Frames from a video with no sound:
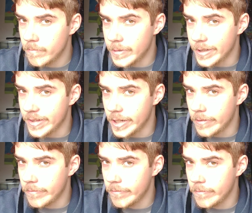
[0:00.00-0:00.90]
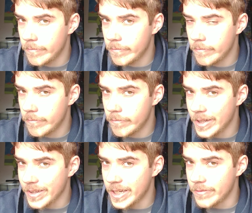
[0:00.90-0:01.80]
That's it.
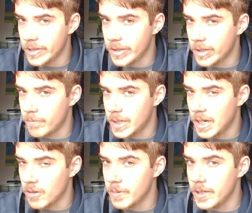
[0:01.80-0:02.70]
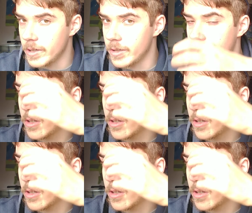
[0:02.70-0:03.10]
That's kind of a dumb bio because